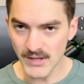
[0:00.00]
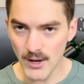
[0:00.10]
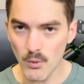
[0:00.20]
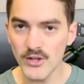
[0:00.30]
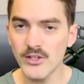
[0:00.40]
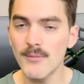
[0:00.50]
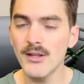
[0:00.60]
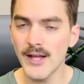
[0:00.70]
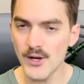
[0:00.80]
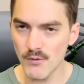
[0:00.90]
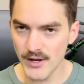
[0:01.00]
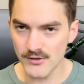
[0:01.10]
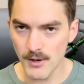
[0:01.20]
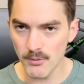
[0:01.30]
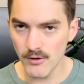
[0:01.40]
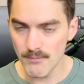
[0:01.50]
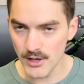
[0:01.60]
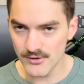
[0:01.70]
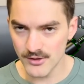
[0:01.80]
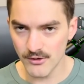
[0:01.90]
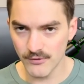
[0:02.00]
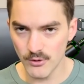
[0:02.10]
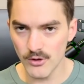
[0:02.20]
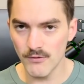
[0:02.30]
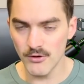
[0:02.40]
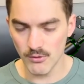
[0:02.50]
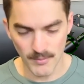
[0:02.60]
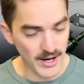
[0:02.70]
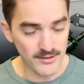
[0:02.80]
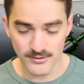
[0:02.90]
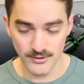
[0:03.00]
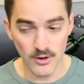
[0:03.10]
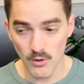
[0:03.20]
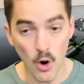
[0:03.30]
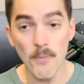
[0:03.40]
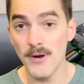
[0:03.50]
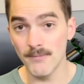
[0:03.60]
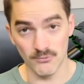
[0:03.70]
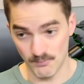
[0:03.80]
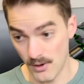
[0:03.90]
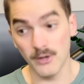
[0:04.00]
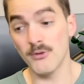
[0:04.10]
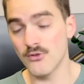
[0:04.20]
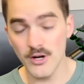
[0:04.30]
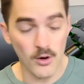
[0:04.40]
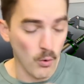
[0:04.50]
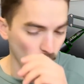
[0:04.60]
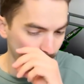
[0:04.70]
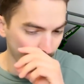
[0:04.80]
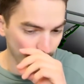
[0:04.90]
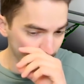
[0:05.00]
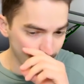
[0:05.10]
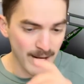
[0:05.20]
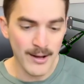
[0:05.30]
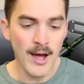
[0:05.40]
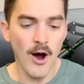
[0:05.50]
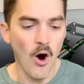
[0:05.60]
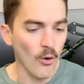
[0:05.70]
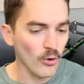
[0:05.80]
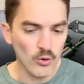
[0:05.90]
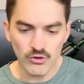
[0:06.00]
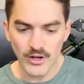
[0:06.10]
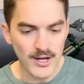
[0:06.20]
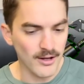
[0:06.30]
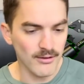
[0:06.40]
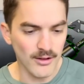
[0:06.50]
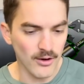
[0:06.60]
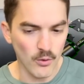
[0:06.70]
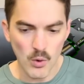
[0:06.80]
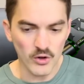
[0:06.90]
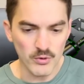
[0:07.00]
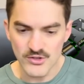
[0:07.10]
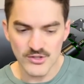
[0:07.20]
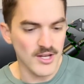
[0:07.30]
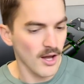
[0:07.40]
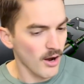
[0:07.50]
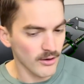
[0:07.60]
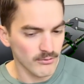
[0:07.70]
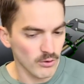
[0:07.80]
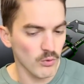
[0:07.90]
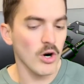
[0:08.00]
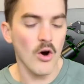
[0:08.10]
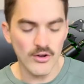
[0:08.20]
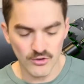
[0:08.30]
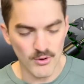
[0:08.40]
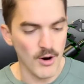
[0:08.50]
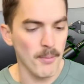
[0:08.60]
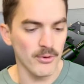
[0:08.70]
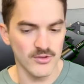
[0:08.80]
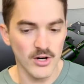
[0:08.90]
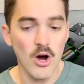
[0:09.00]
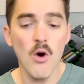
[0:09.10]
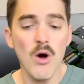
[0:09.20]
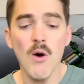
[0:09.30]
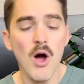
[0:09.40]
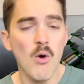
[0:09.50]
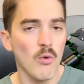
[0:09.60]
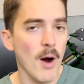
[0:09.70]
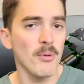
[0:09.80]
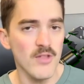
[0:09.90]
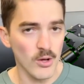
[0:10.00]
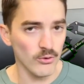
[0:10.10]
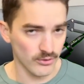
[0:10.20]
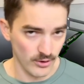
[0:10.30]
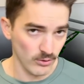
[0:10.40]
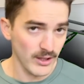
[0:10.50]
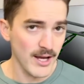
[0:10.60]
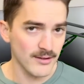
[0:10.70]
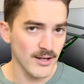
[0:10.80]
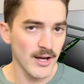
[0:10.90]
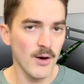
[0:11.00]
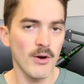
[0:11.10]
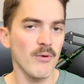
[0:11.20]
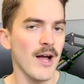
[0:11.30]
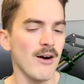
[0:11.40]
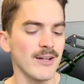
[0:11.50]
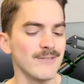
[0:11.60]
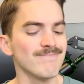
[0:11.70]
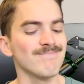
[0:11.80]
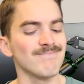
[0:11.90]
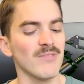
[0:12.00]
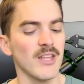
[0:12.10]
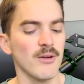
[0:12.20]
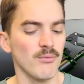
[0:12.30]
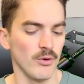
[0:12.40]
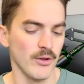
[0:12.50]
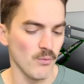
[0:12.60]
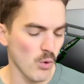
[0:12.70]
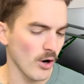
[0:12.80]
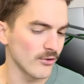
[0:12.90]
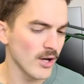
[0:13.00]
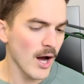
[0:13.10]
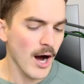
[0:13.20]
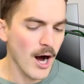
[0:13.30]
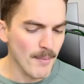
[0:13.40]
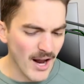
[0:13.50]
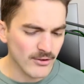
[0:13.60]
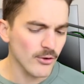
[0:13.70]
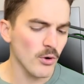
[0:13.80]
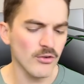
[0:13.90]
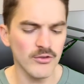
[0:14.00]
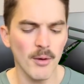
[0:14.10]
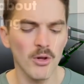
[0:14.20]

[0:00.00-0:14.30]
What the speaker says: in what it's going to be like over the next couple of months here as Philadelphia remains, you know, open at possibly trading a quarterback. You're going to get articles like, you know, the ones we see regarding Jimmy Garoppolo saying, oh, Garoppolo and the Eagles, you know, linked, when in reality, they really weren't. Answer this question down